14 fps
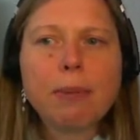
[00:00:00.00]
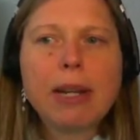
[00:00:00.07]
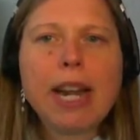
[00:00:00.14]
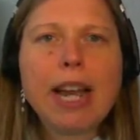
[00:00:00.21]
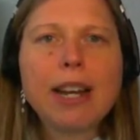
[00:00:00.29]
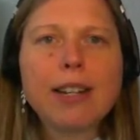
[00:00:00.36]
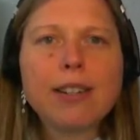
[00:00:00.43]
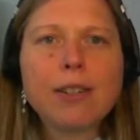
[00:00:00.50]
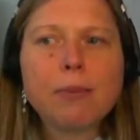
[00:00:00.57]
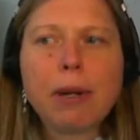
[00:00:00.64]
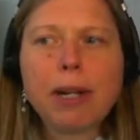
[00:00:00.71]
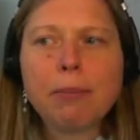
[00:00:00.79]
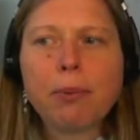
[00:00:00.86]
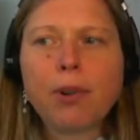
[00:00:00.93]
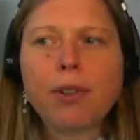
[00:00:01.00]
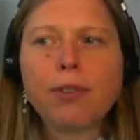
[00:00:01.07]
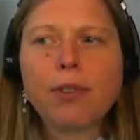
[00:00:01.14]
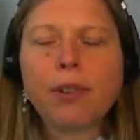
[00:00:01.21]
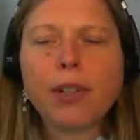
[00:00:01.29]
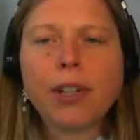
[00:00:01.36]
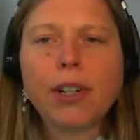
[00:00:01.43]
been added to my
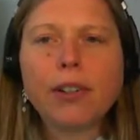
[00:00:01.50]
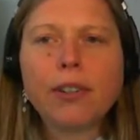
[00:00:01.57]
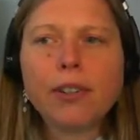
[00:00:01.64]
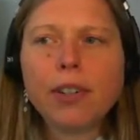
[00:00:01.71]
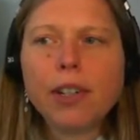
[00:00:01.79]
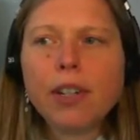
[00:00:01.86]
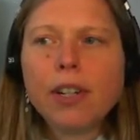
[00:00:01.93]
portfolio.